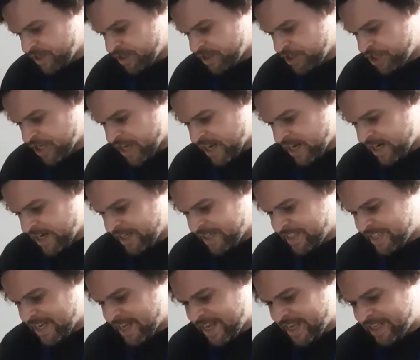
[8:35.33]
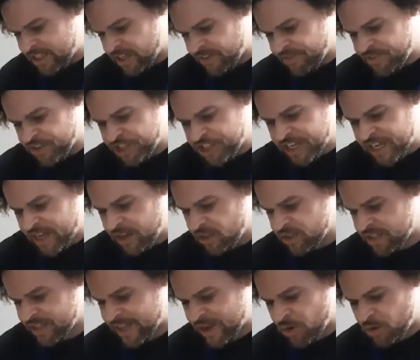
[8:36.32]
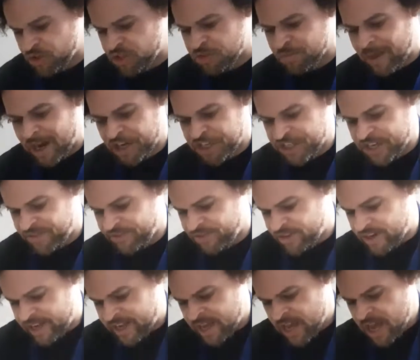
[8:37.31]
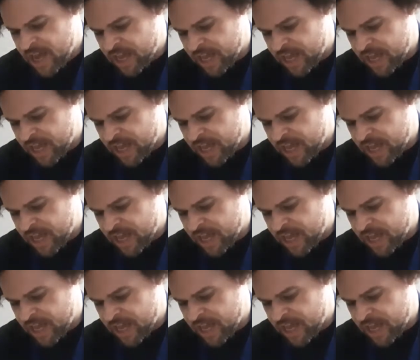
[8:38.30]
to gently tease off the shells, and they all smash differently.